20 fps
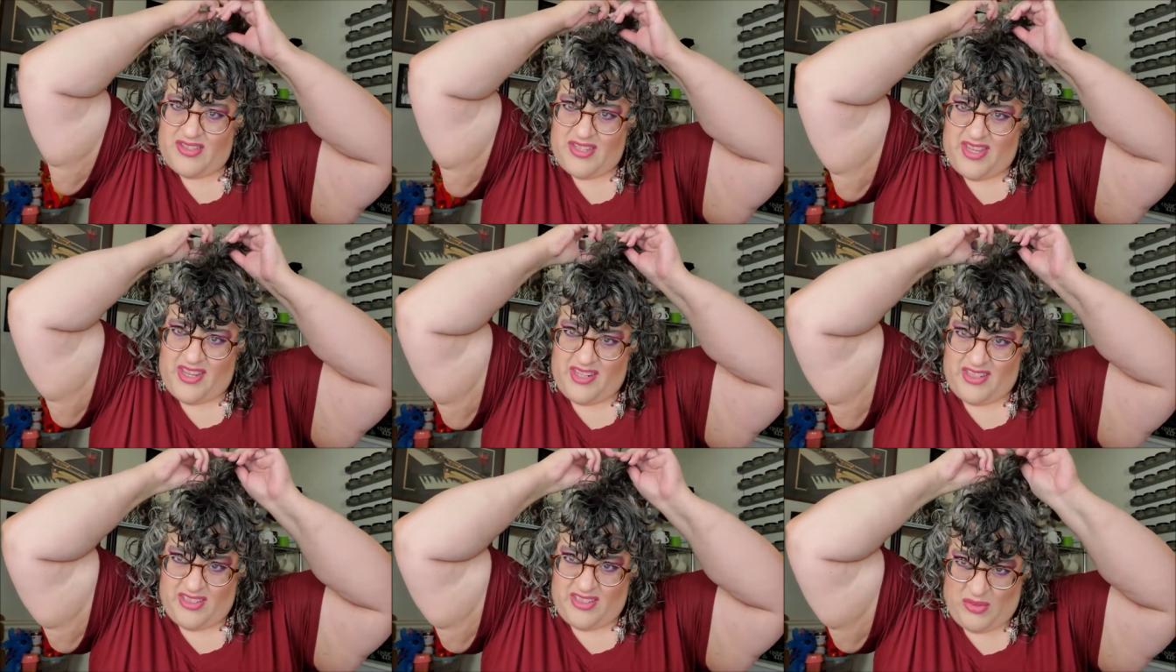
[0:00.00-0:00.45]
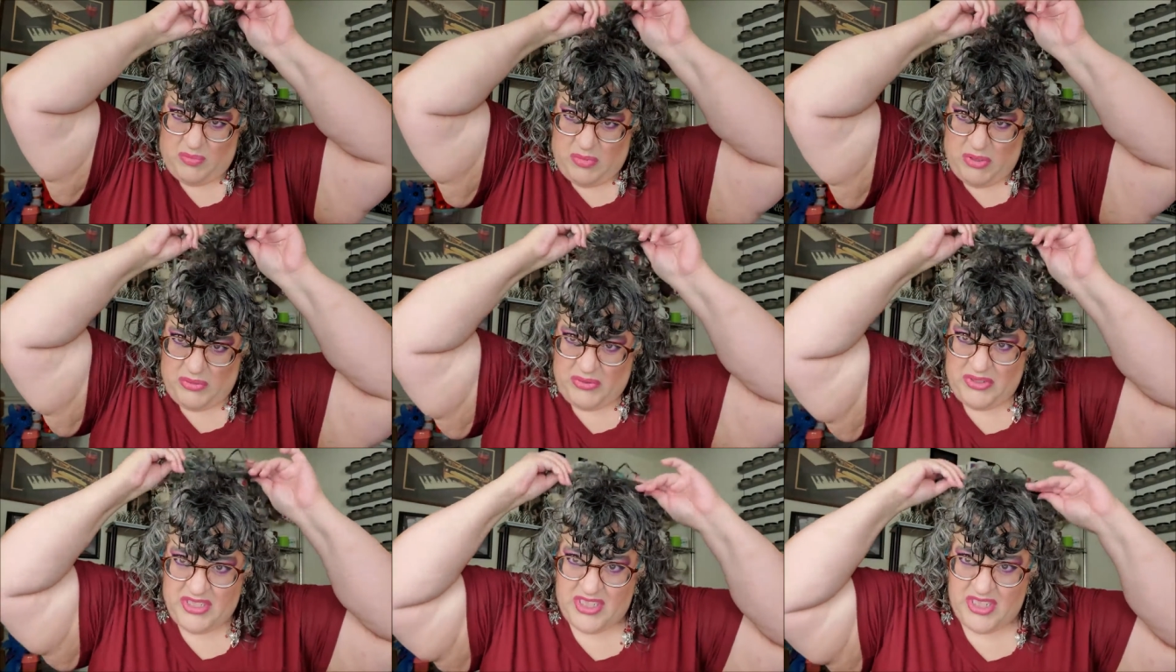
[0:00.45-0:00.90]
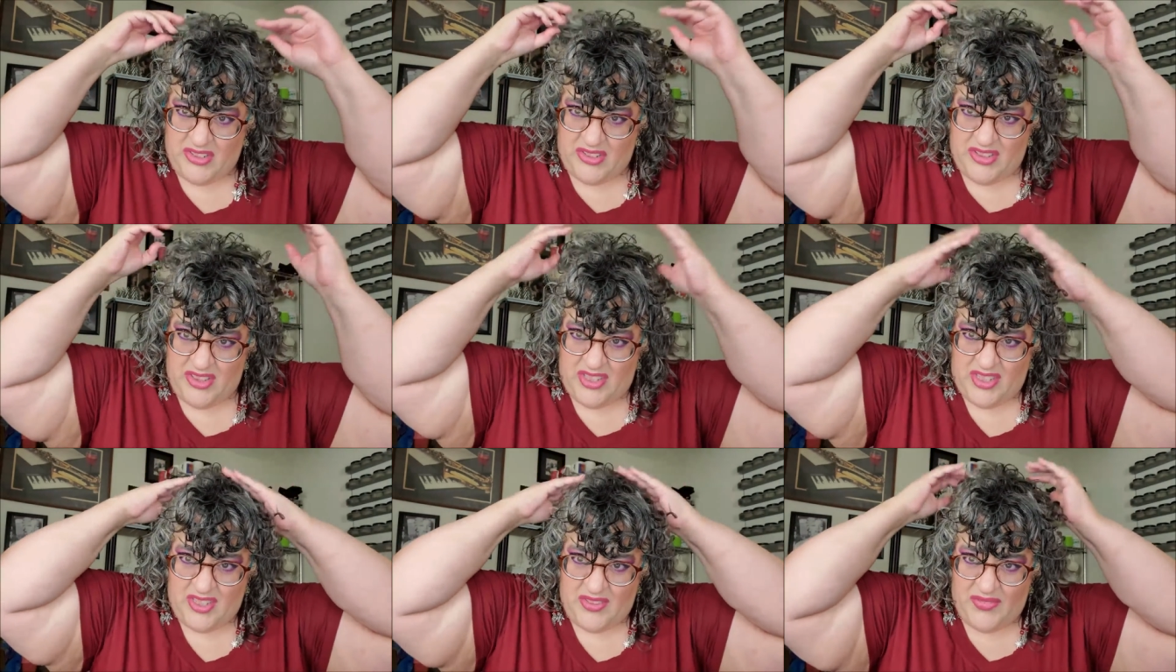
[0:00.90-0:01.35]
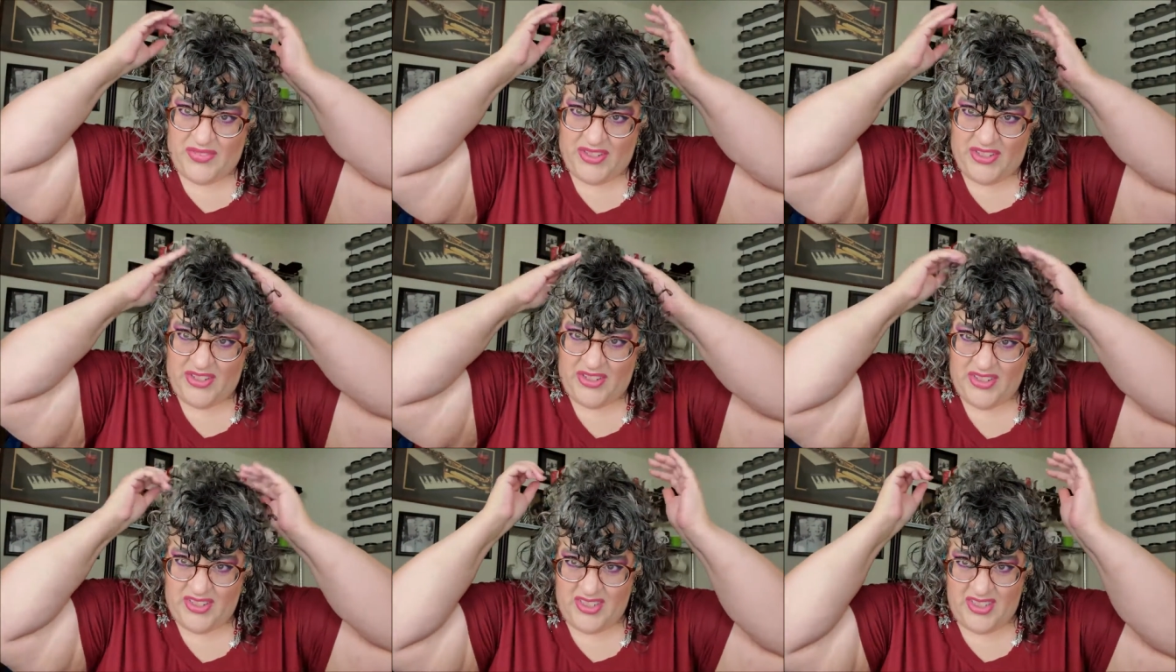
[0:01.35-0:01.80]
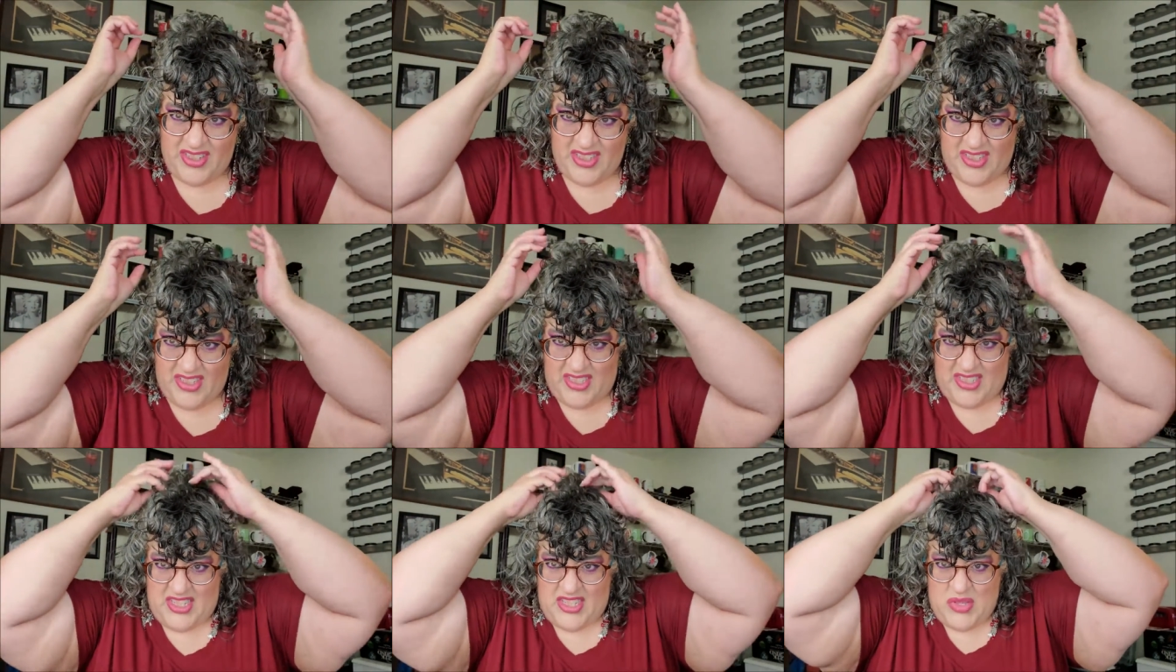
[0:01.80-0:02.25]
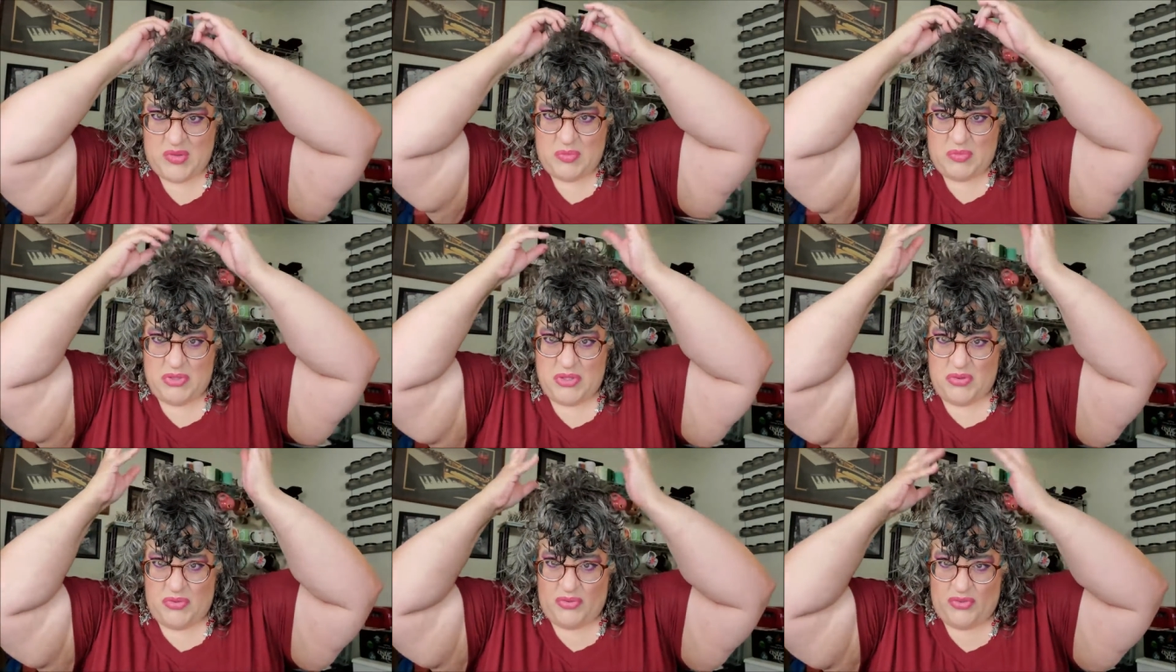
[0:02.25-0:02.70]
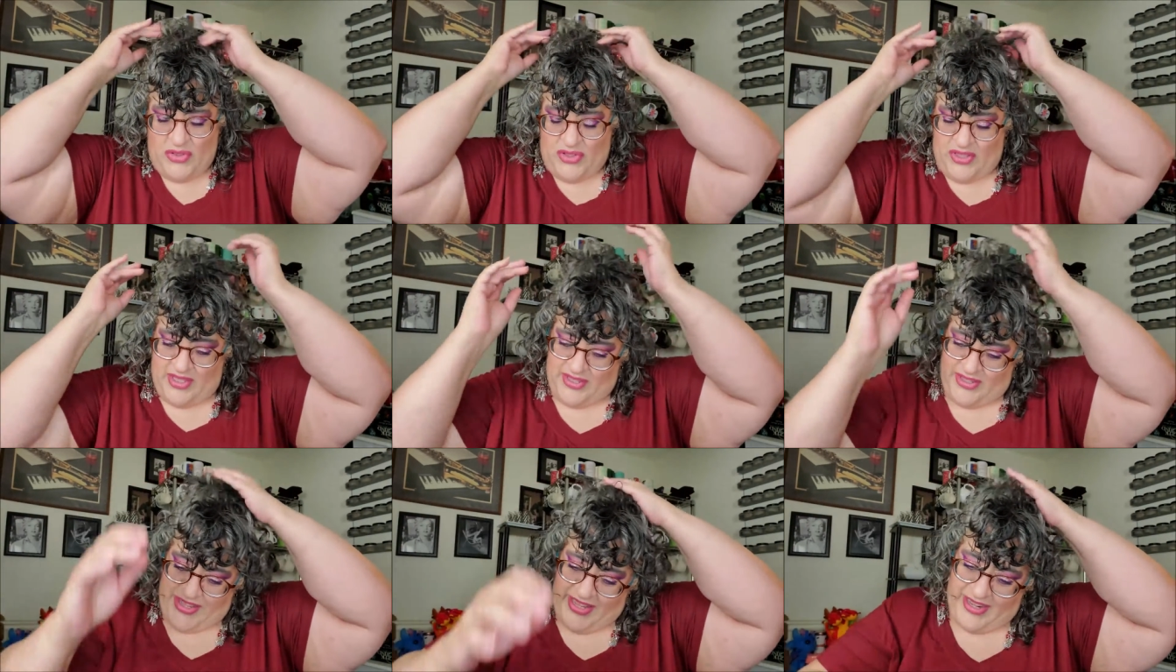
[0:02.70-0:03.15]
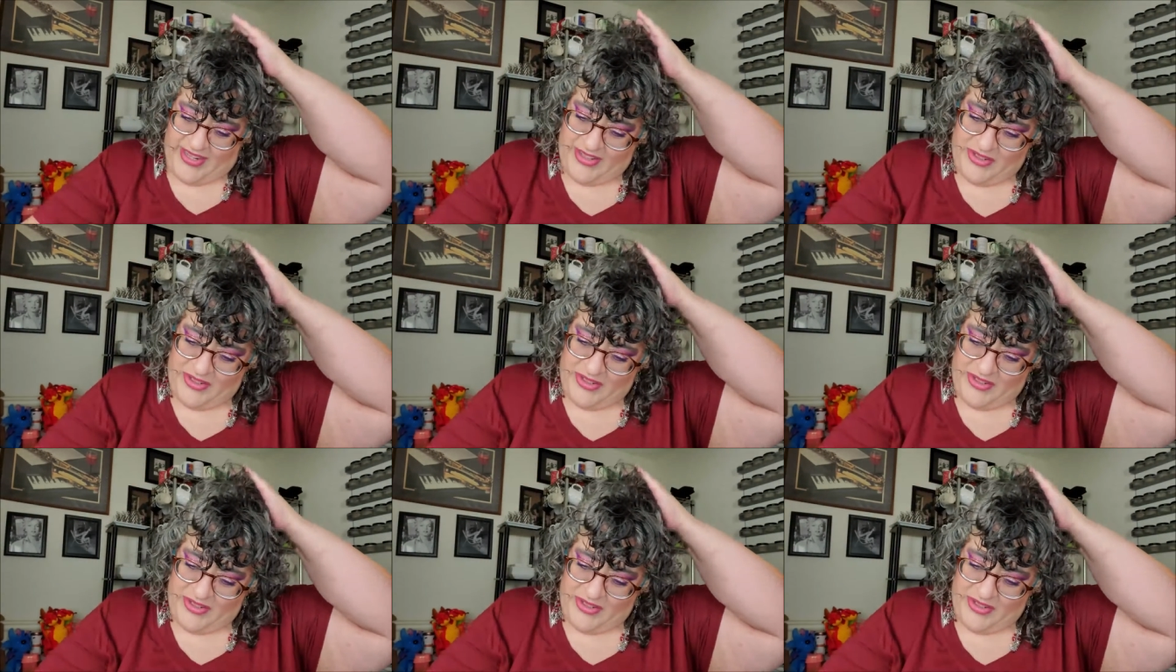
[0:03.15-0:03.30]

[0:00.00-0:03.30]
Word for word: I got a little ponytail thing up there. Poof! I